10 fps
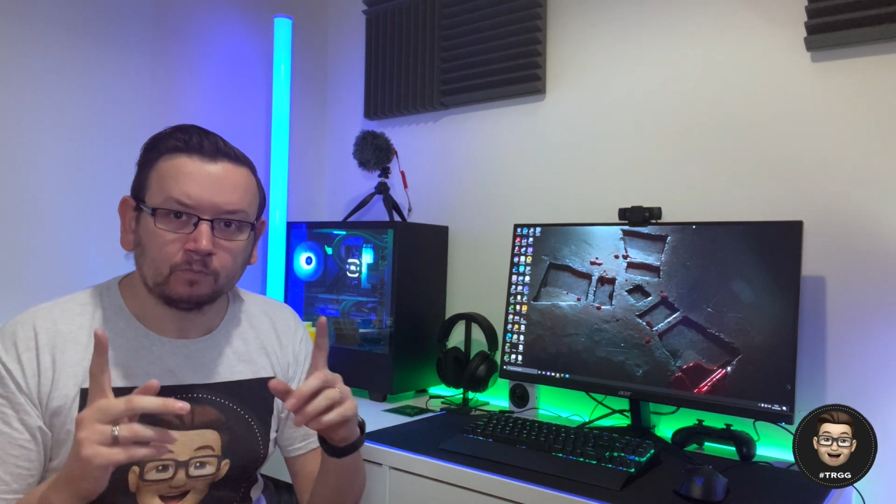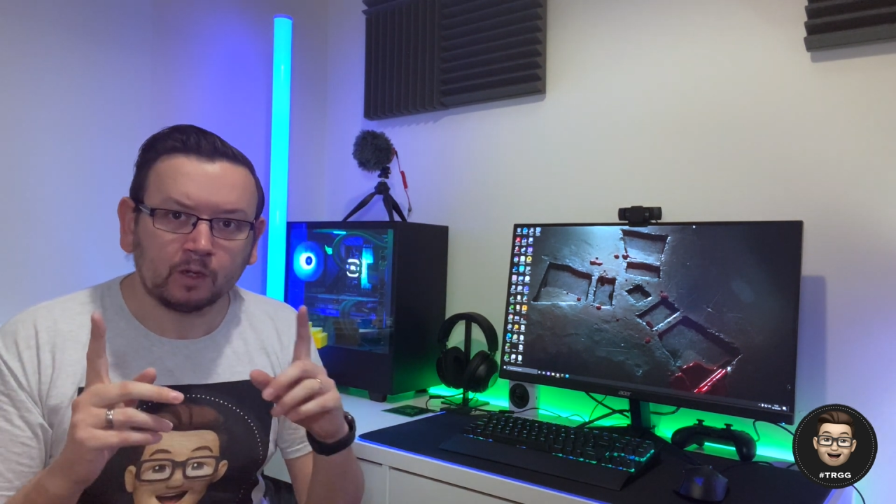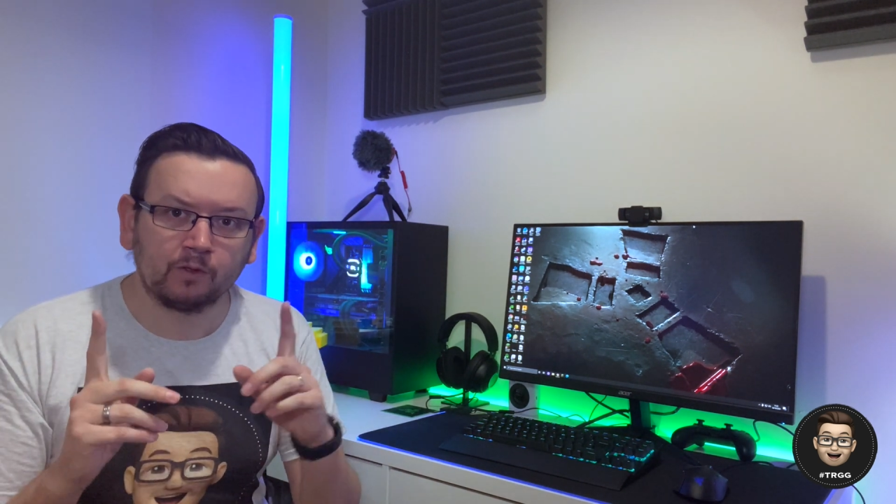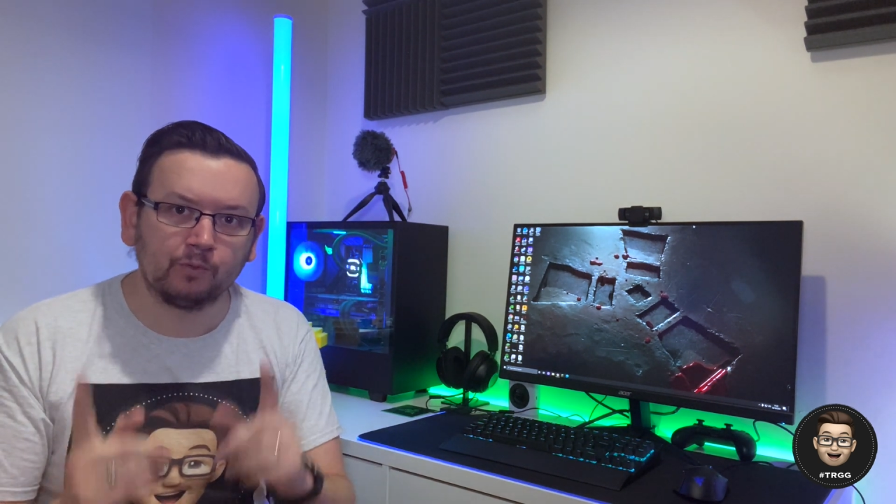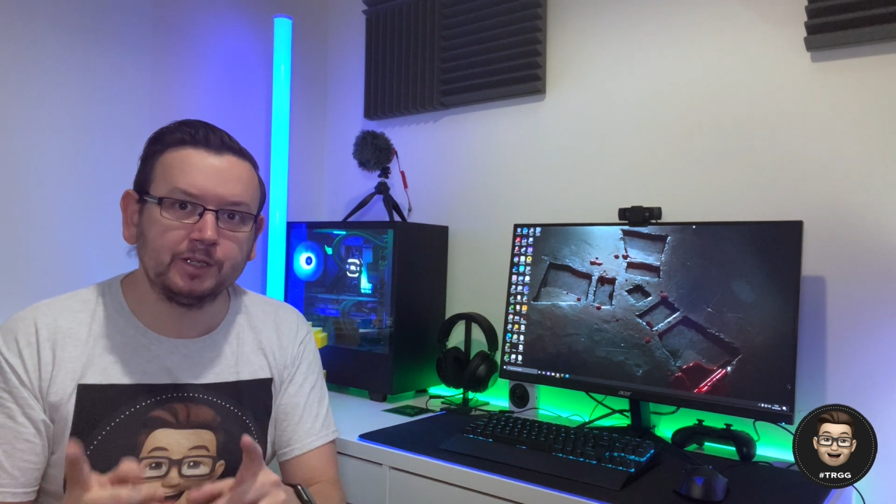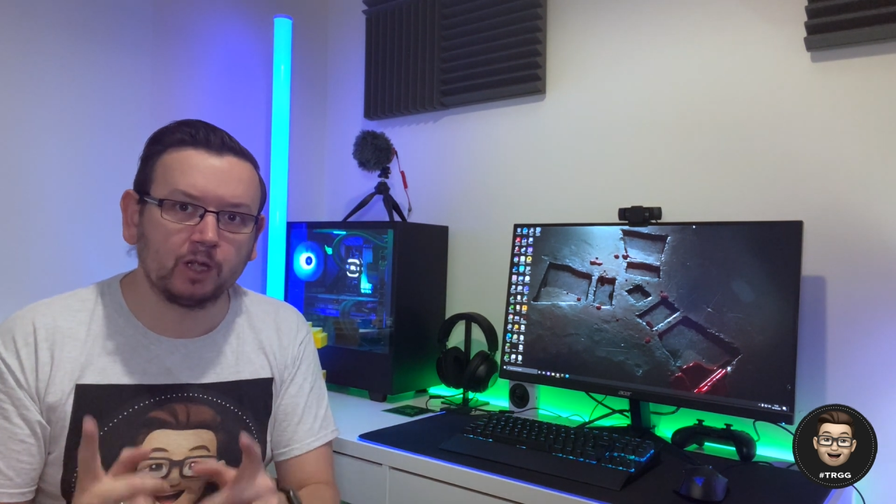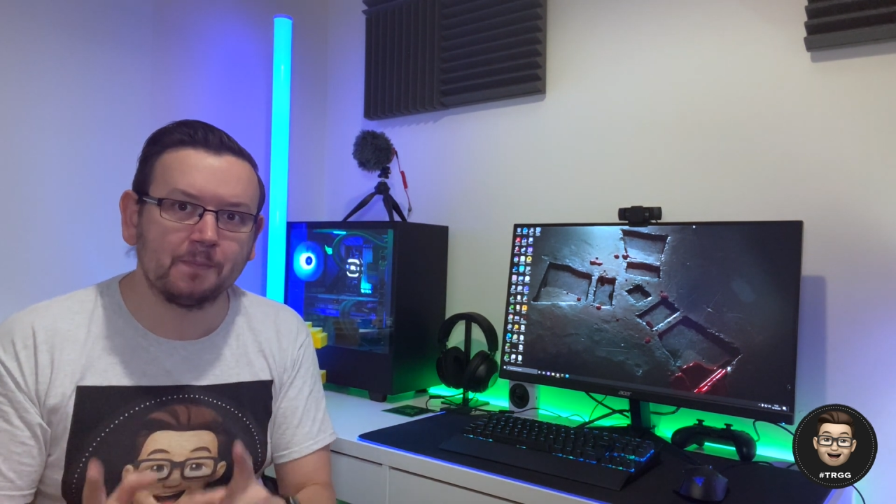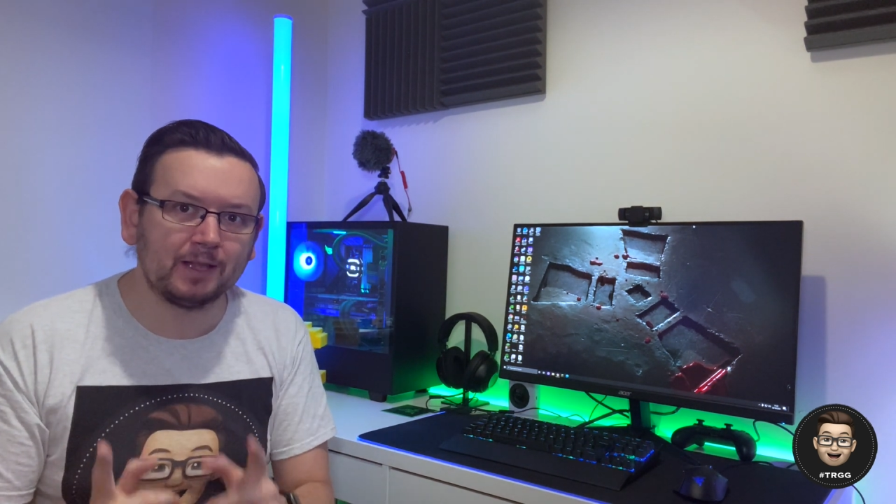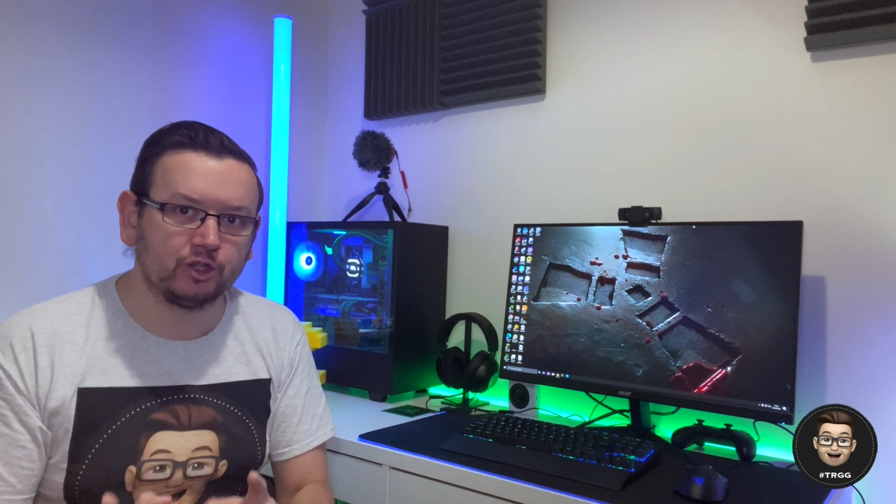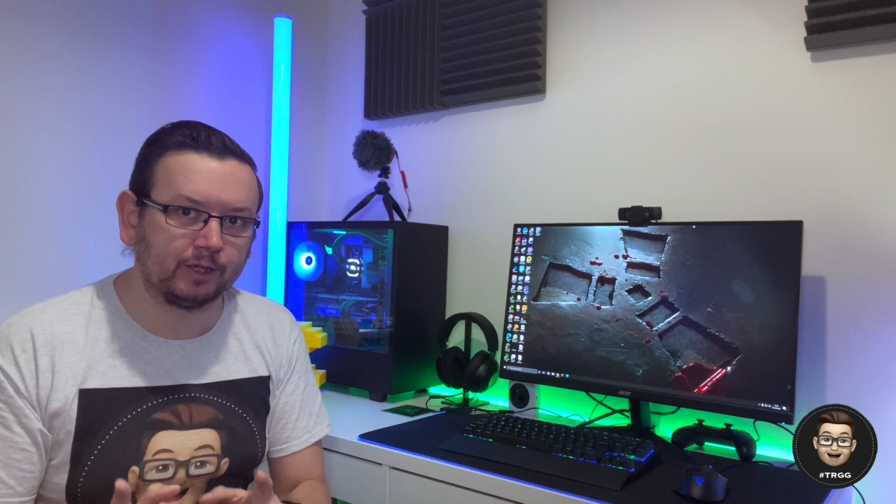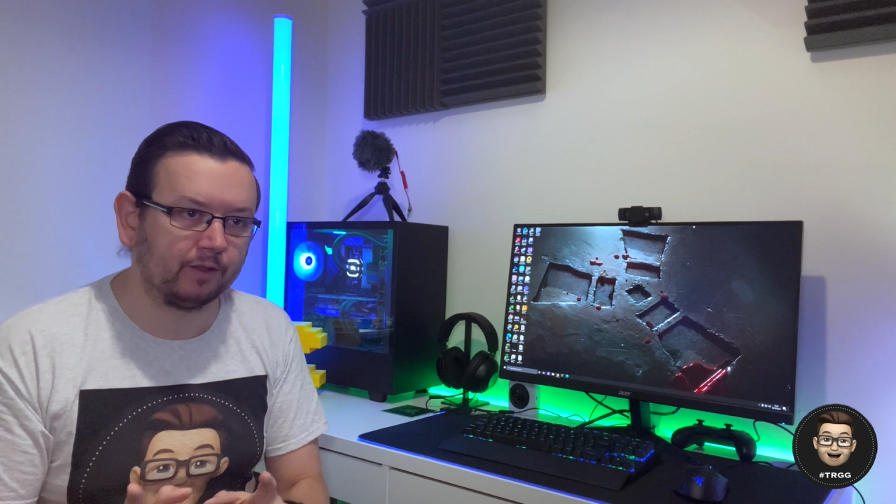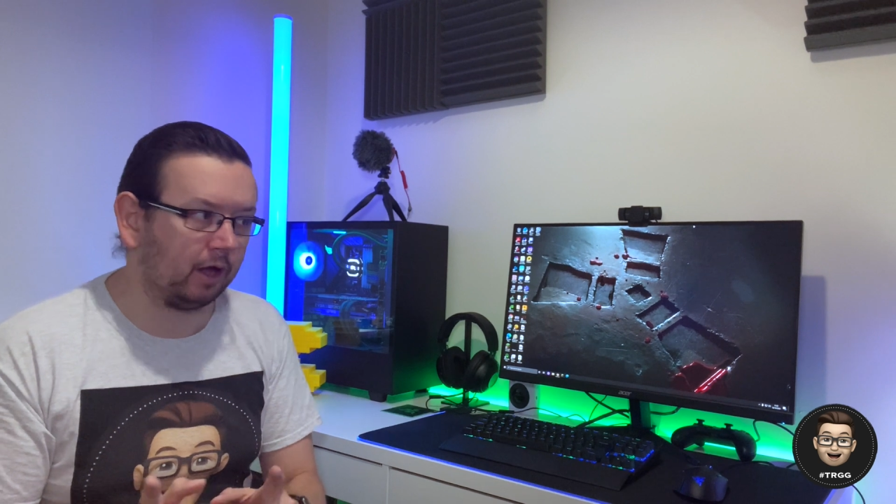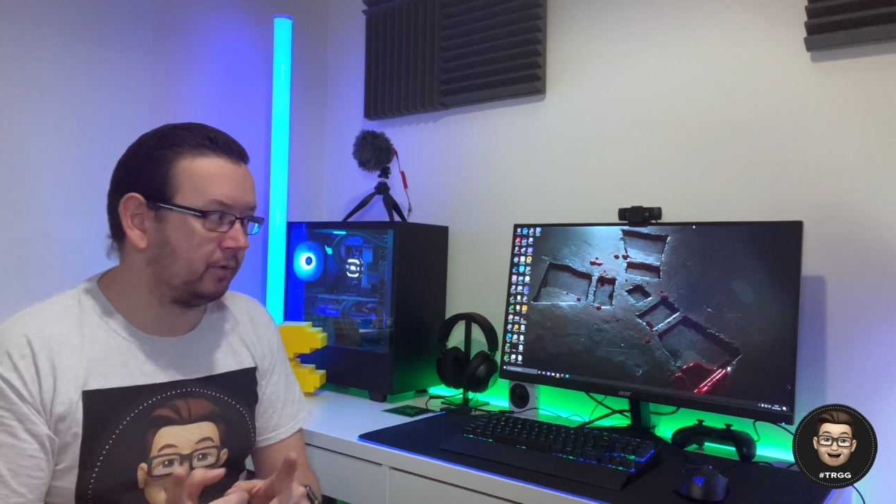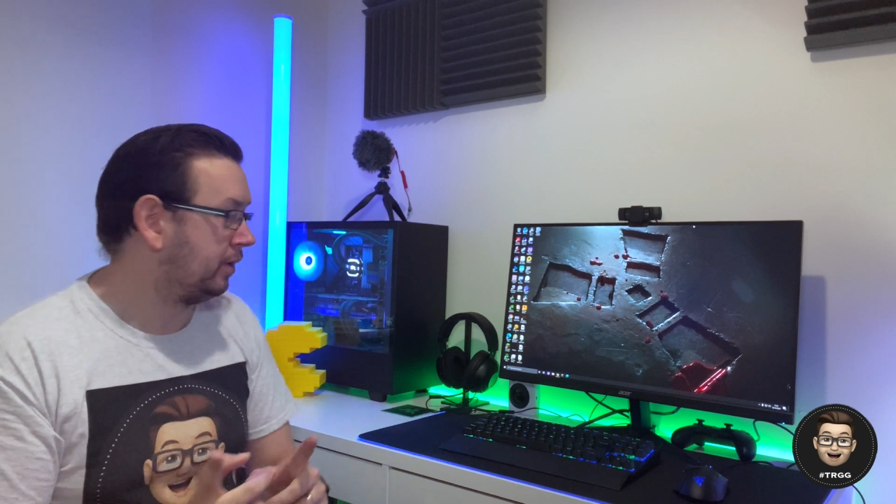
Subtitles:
The reason I mention it though,